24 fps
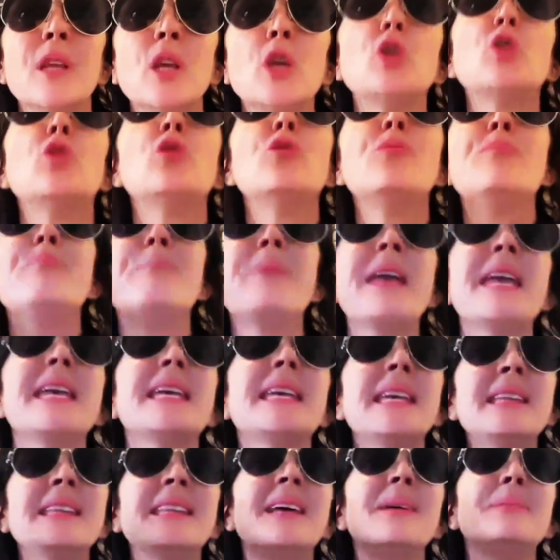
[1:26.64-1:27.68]
You're
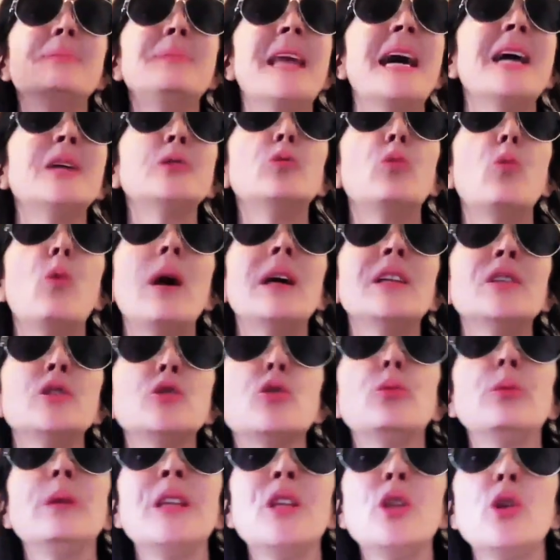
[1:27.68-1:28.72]
making them not want to
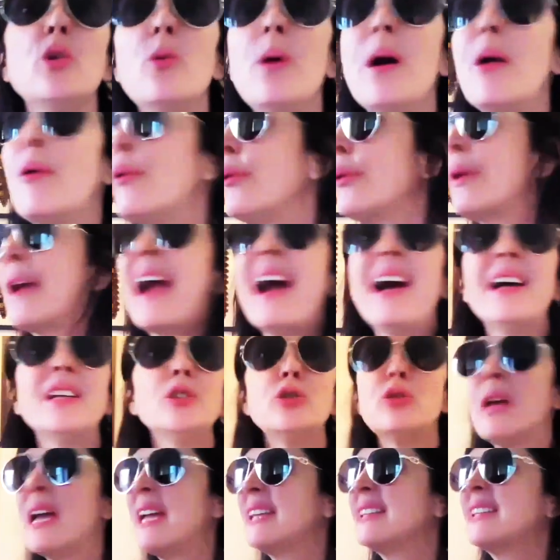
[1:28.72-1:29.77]
renew our
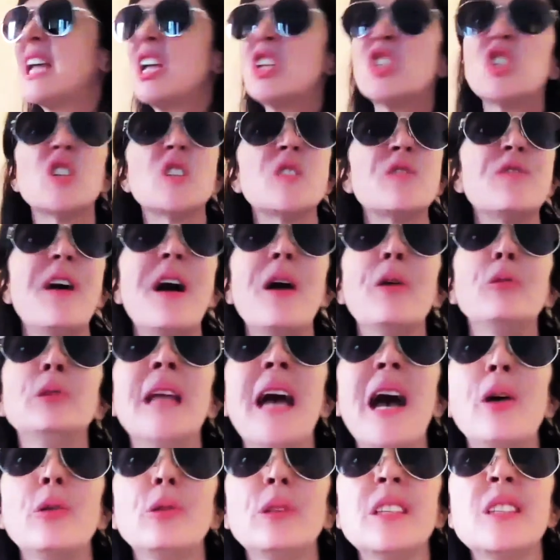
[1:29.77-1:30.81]
contract. I just found
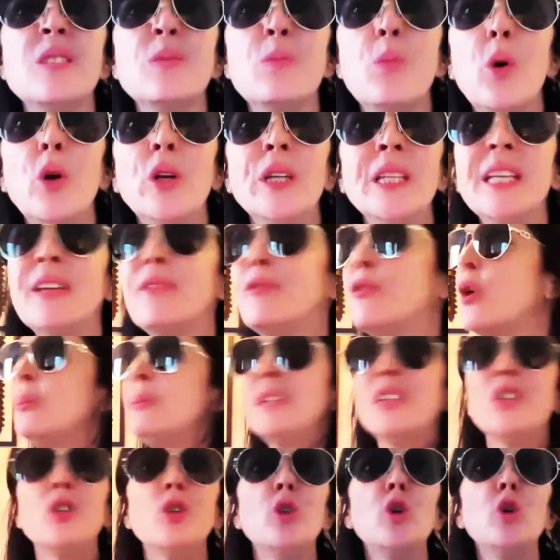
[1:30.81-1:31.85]
out this morning from
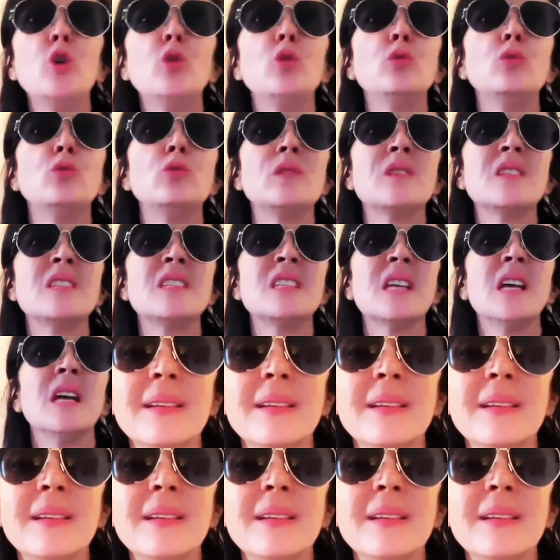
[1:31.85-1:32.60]
the news.